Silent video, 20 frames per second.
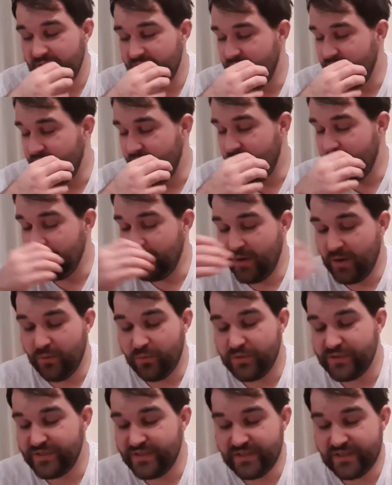and I
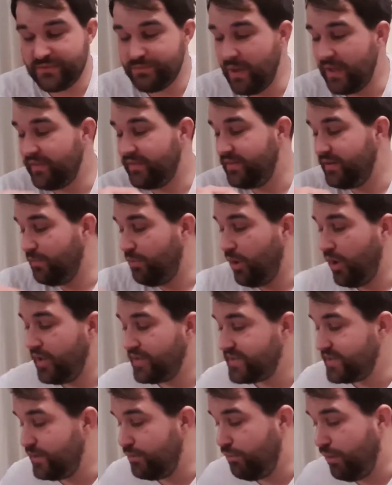wasn't expecting the
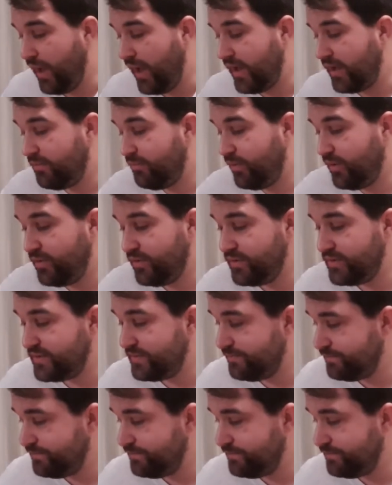parts at the back because